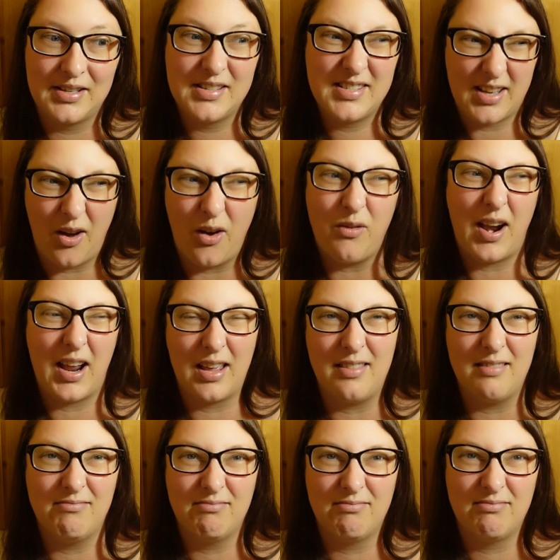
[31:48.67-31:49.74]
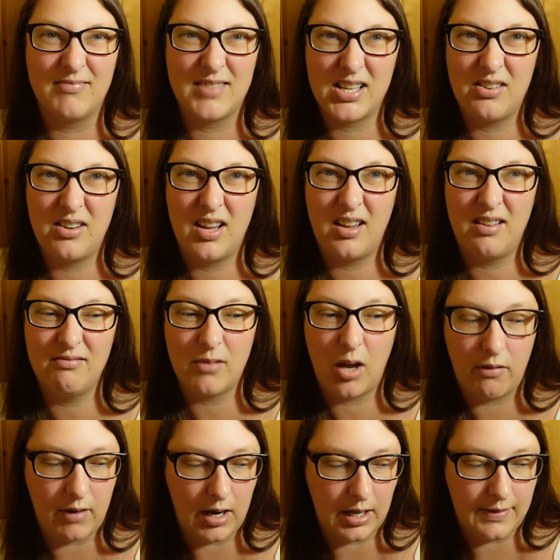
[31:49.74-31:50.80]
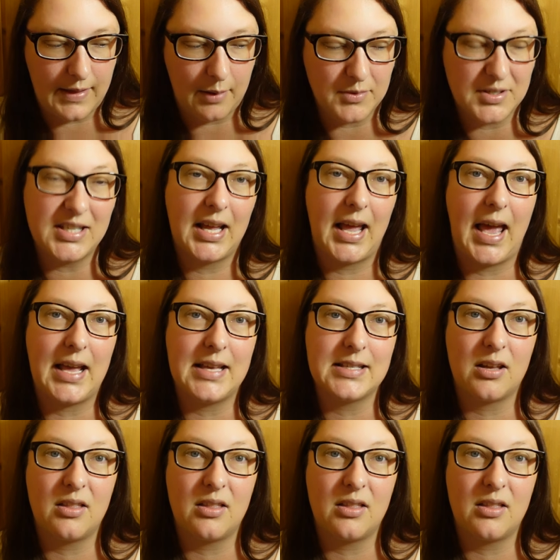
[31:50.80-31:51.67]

So I reckon, don't you? I reckon that was the case.